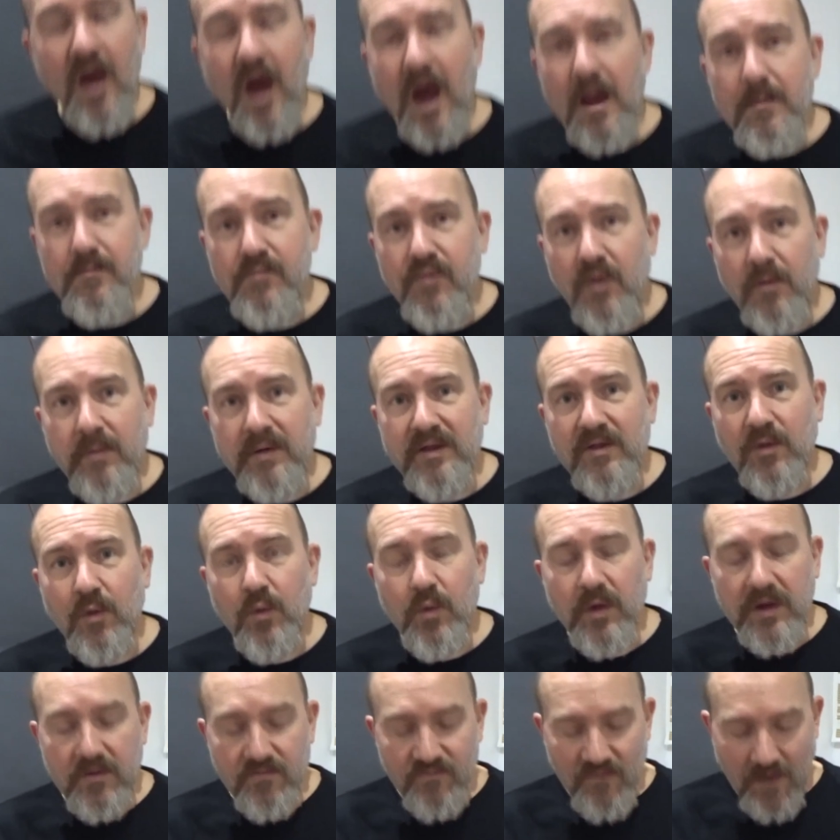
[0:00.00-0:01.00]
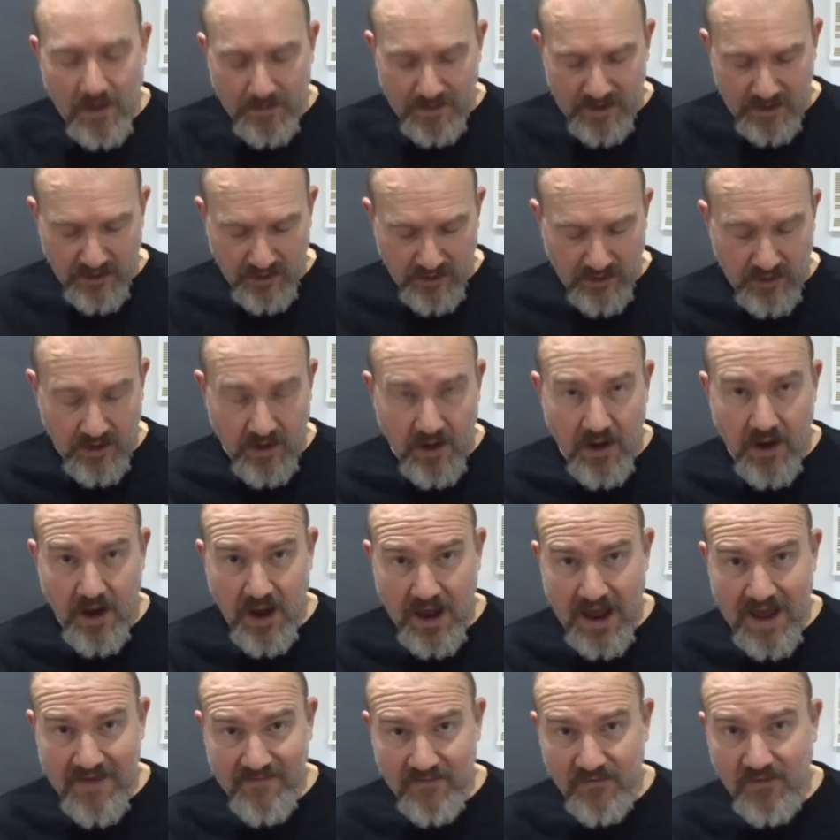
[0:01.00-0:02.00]
I'm probably talking rubbish. I
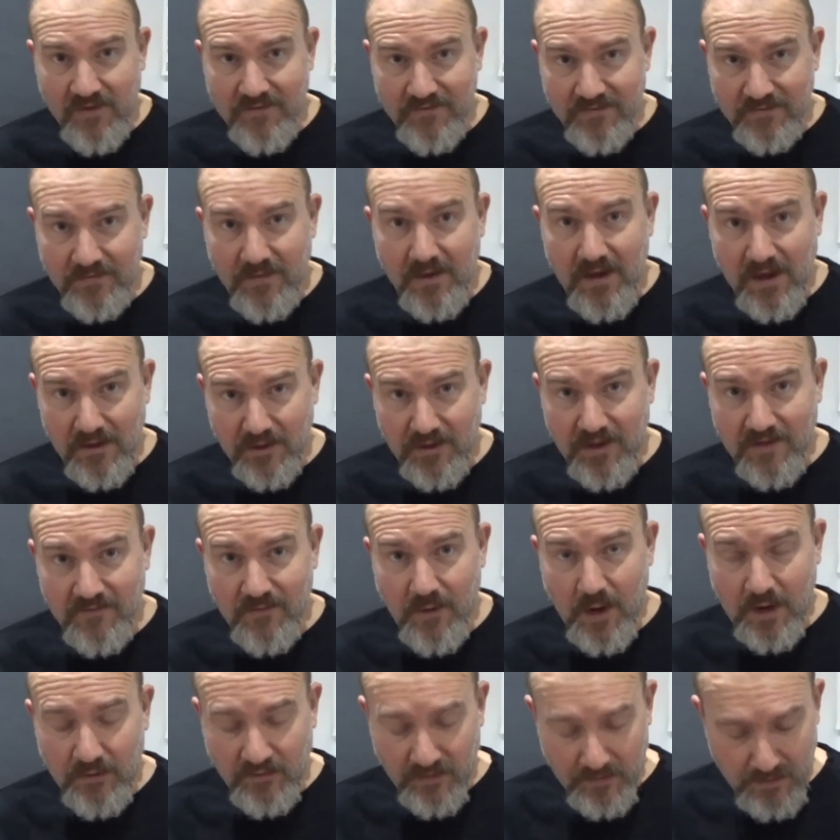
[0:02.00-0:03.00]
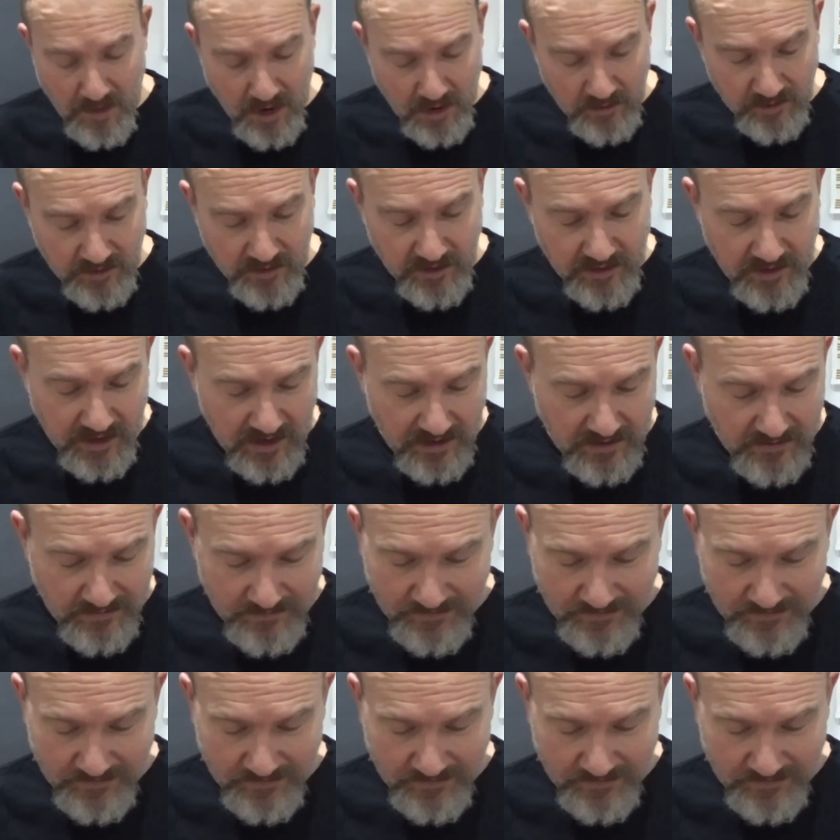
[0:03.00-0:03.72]
have driven several hundred miles today.